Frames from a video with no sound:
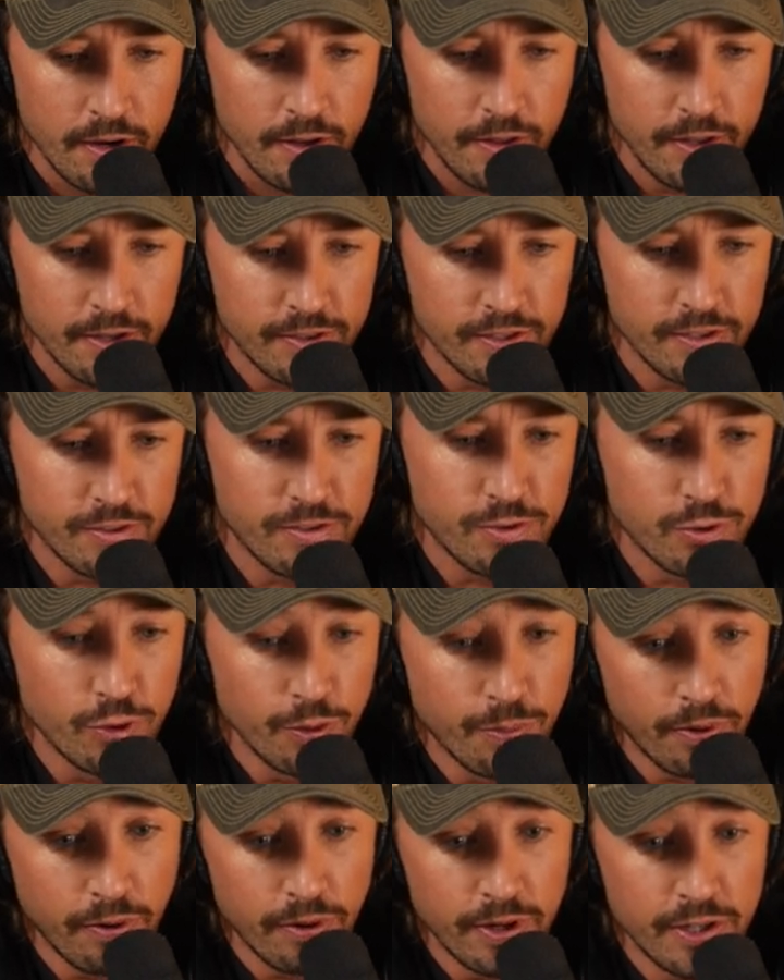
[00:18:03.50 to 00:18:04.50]
this is
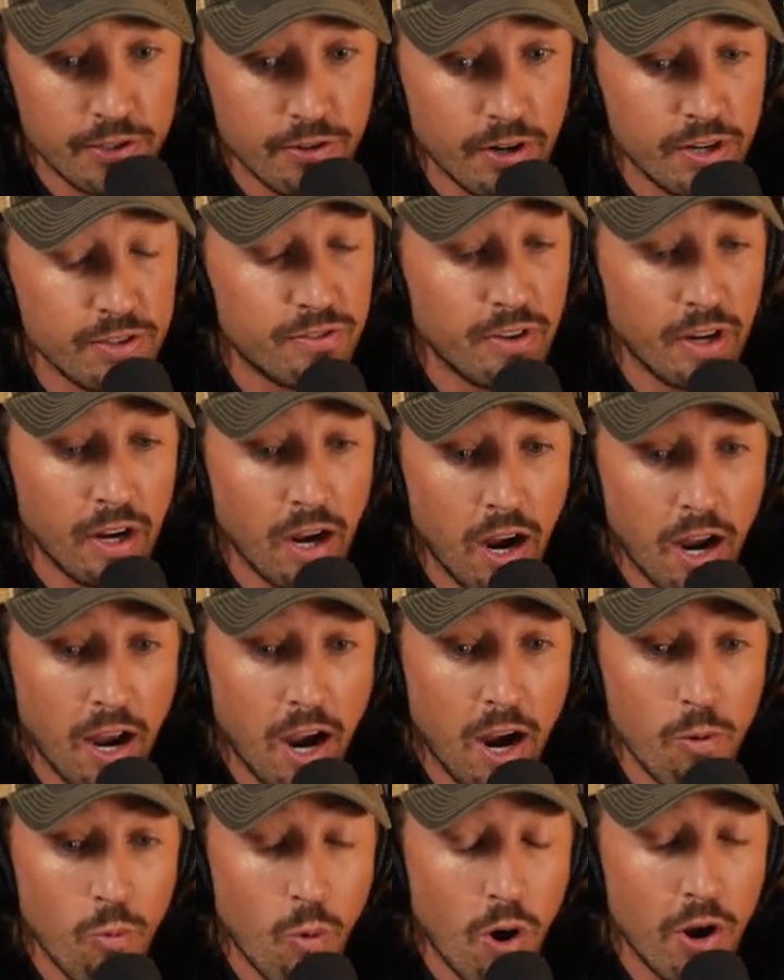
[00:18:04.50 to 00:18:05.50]
super interesting. I,
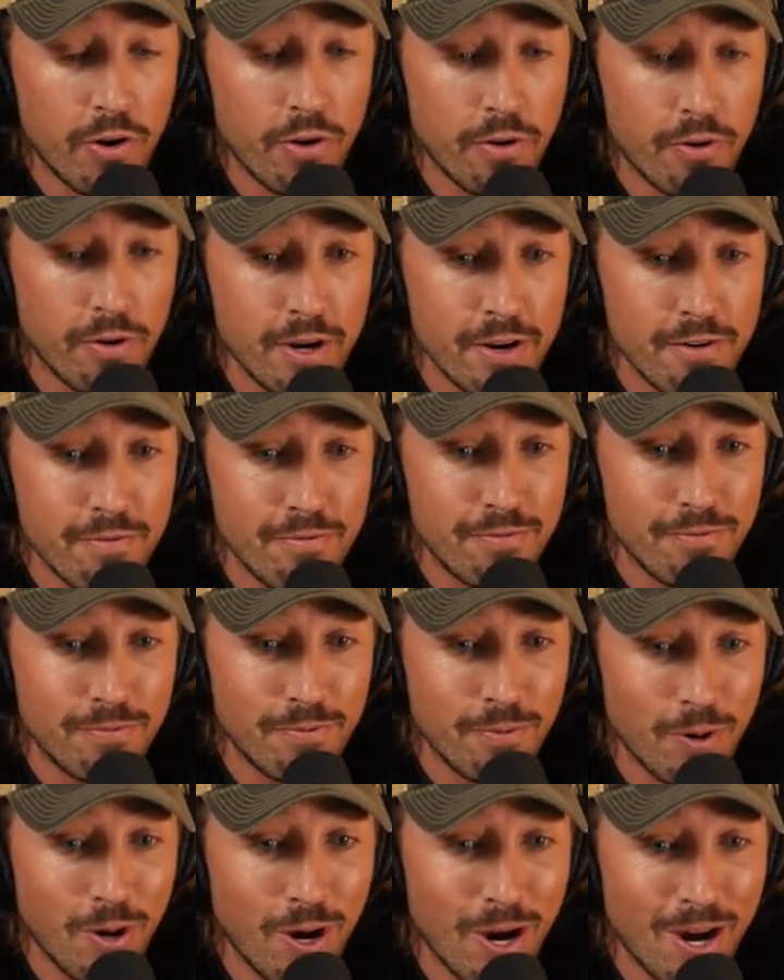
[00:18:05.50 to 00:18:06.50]
I wonder if
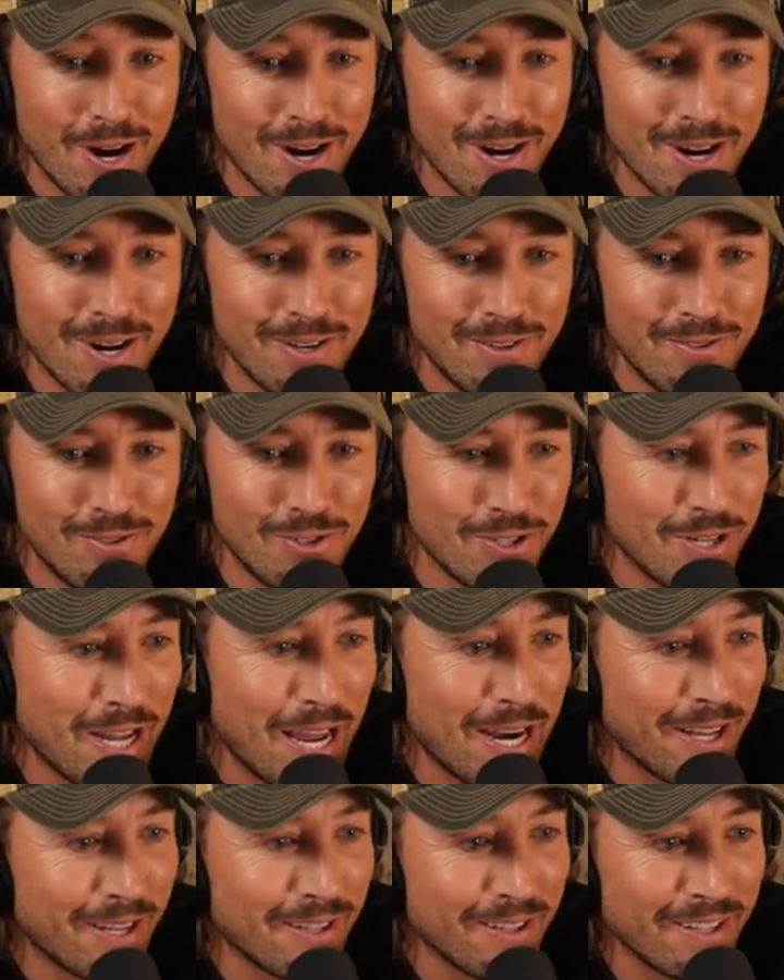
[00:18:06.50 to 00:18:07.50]
uh,
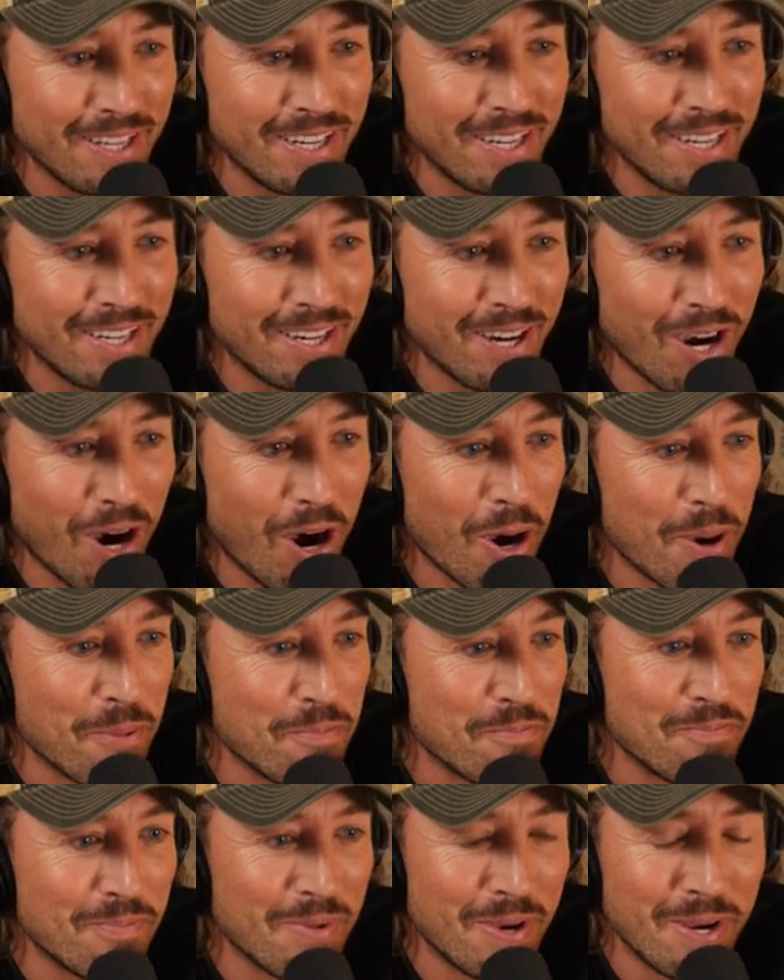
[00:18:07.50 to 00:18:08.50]
genetically
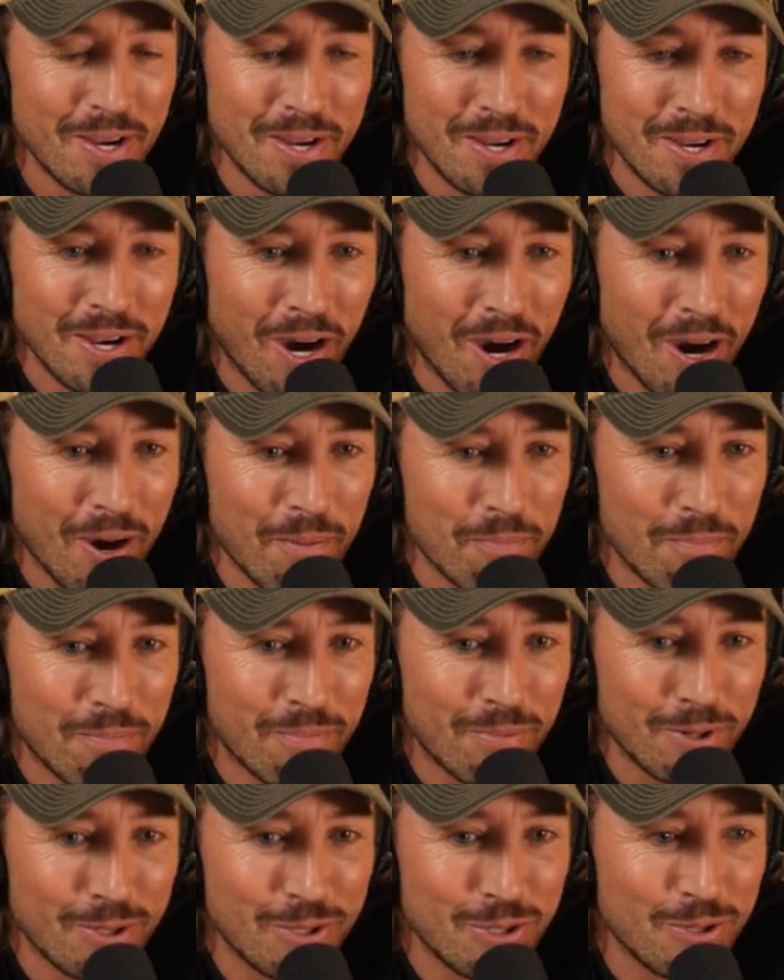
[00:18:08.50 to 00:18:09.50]
I'm I'm
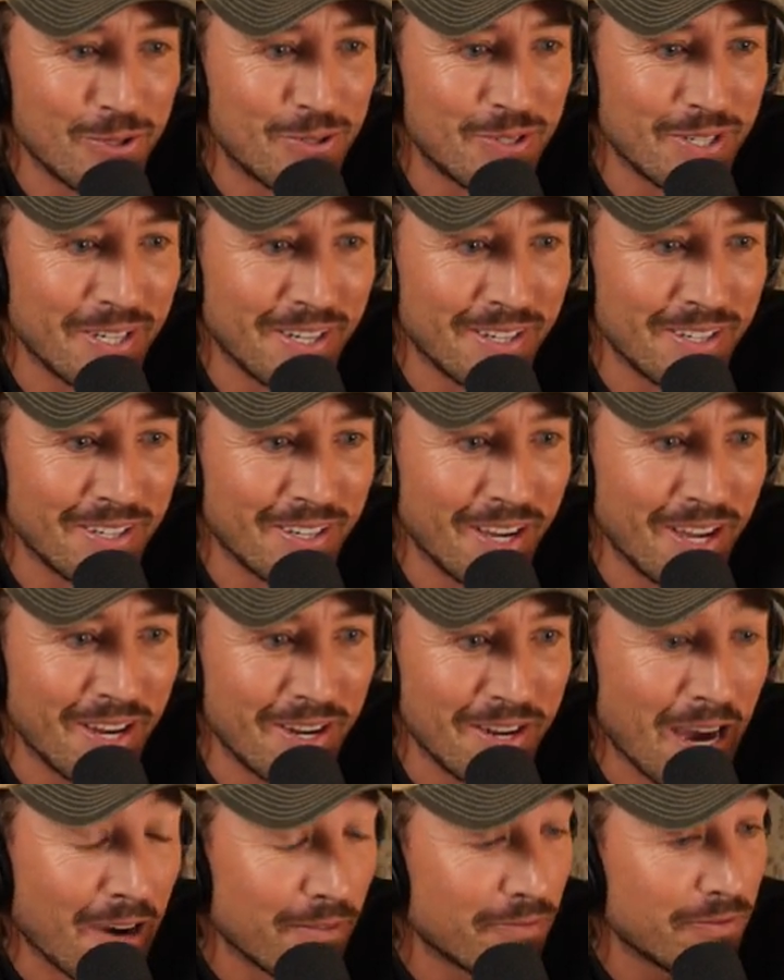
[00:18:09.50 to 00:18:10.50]
producing
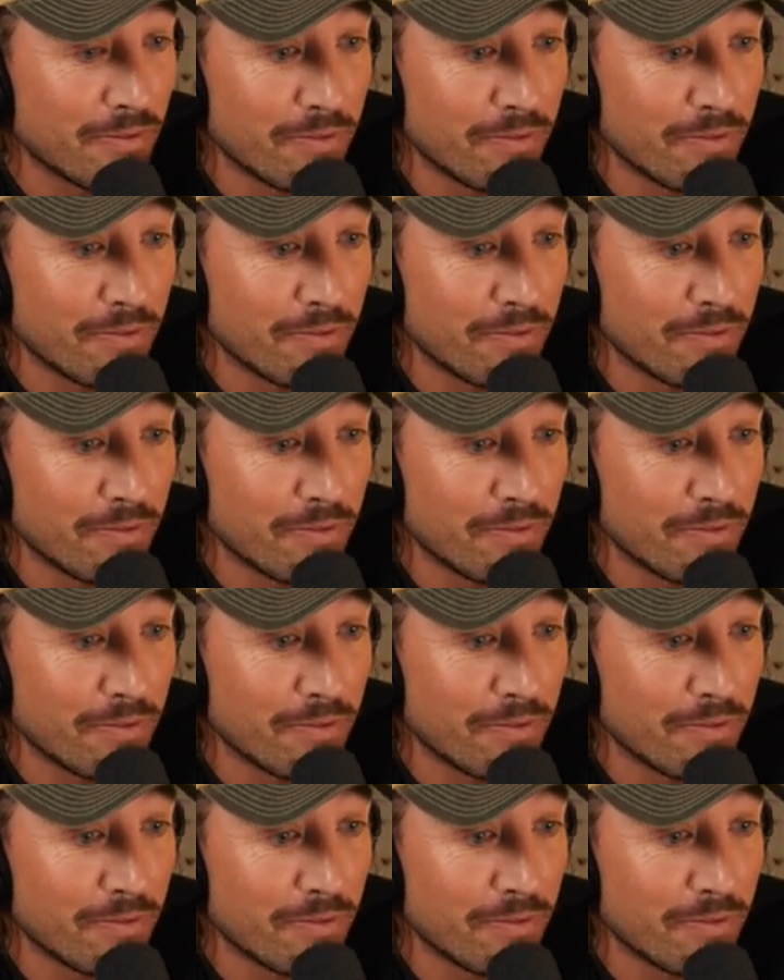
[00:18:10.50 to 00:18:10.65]
enough